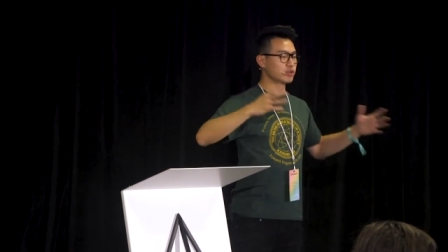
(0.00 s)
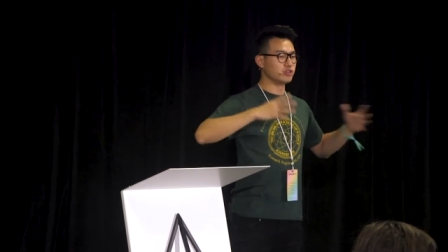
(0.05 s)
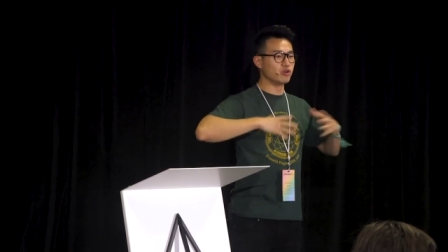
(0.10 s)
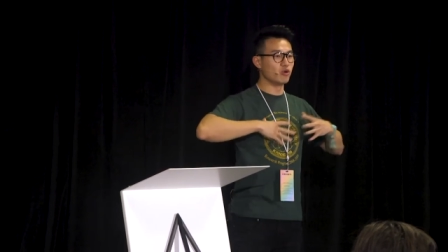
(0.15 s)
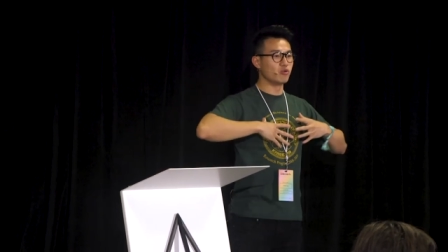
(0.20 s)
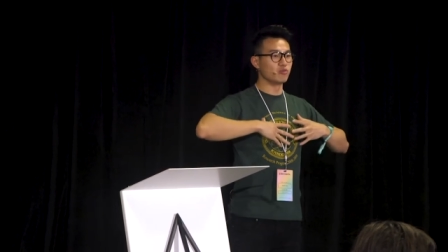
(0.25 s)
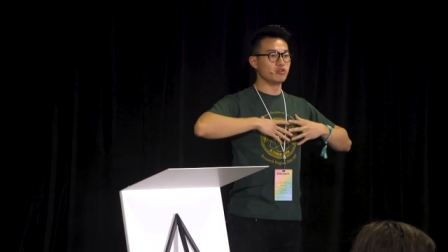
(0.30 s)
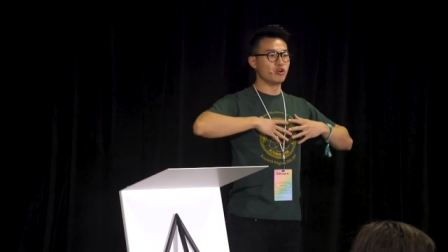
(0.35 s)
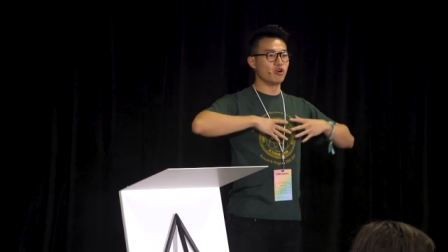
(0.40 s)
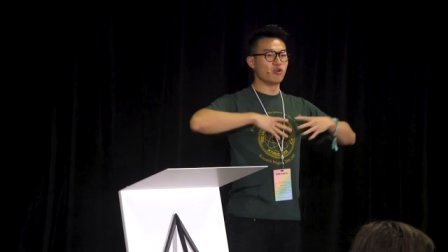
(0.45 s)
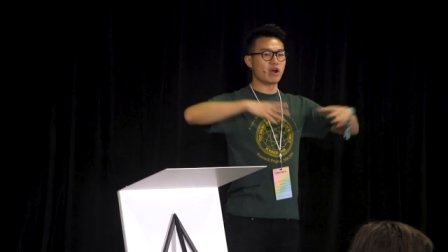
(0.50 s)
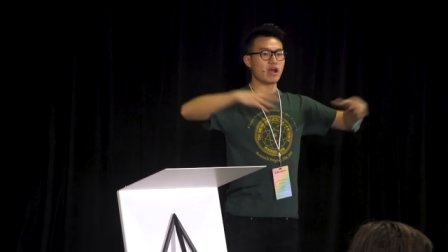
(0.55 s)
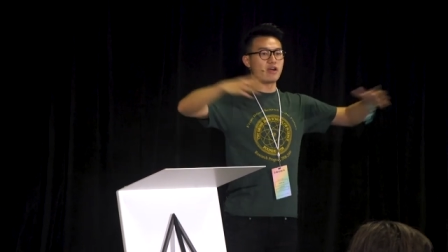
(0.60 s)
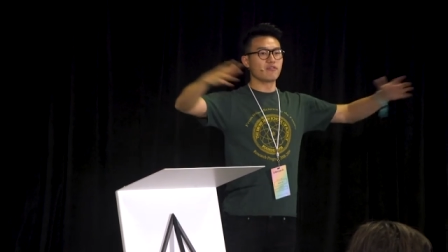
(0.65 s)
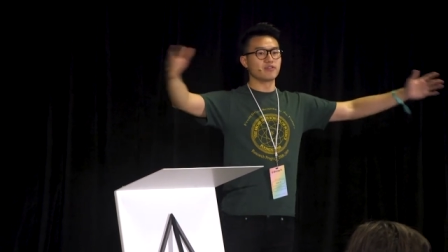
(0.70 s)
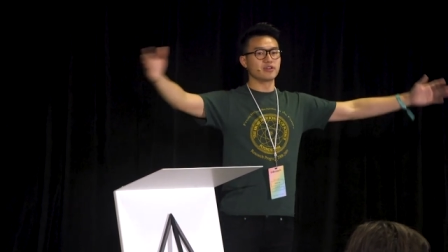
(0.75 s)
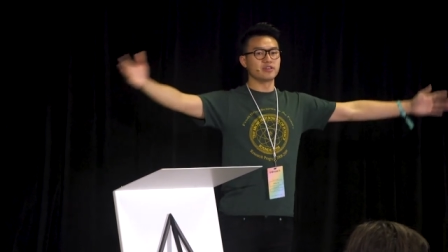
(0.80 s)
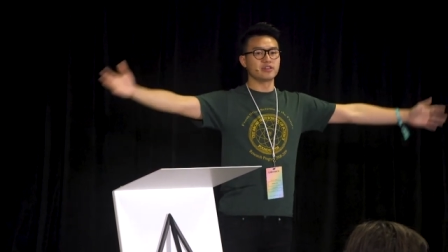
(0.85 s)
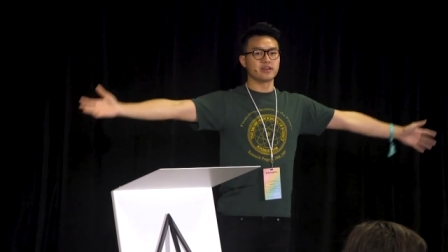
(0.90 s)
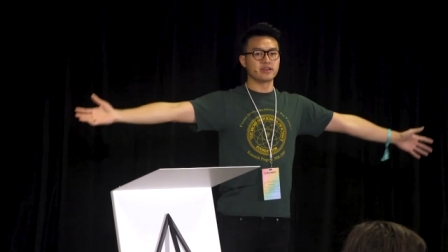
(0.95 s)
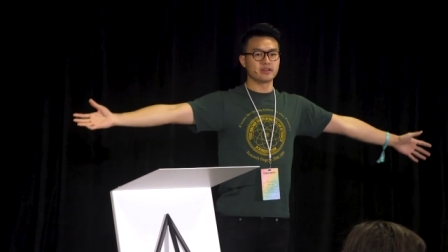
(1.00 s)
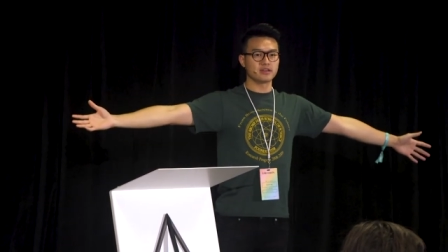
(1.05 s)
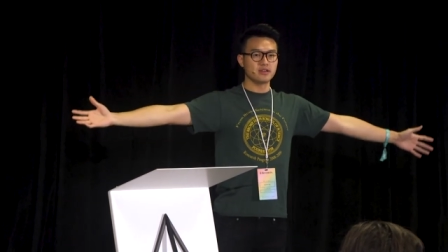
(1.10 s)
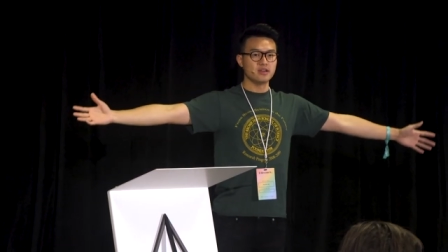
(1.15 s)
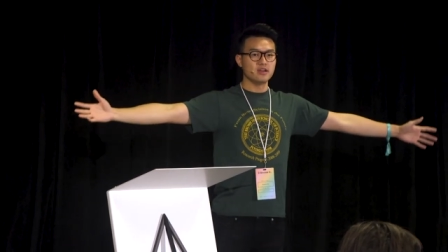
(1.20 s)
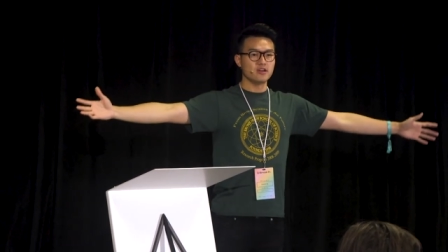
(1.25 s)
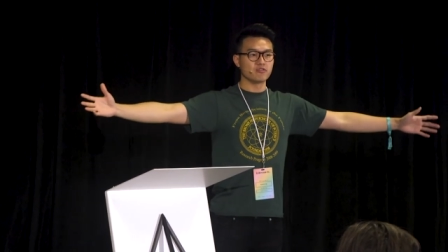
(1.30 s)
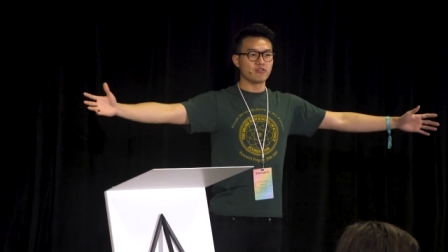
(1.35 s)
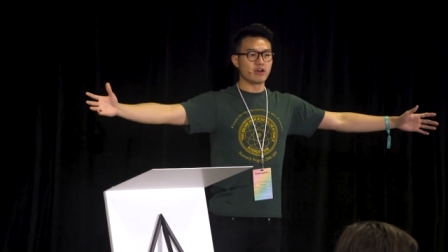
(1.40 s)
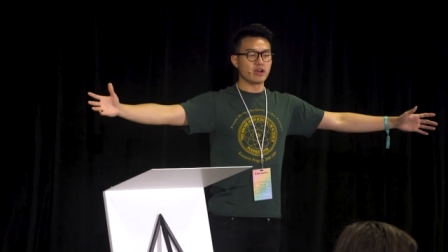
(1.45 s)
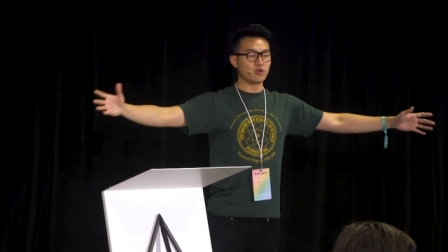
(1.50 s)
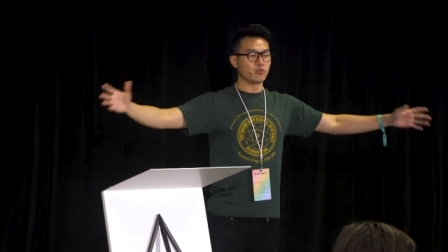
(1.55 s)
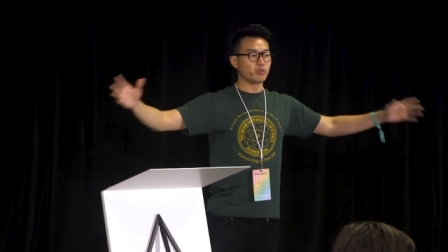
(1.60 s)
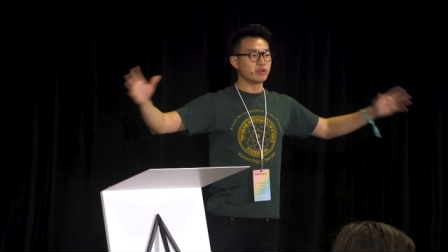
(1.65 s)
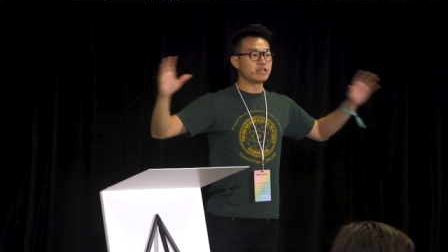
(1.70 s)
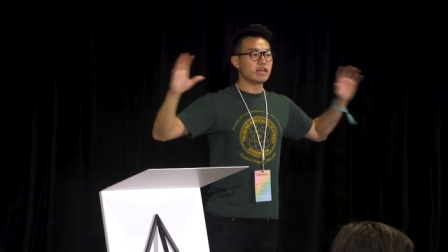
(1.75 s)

We don't know everything, right?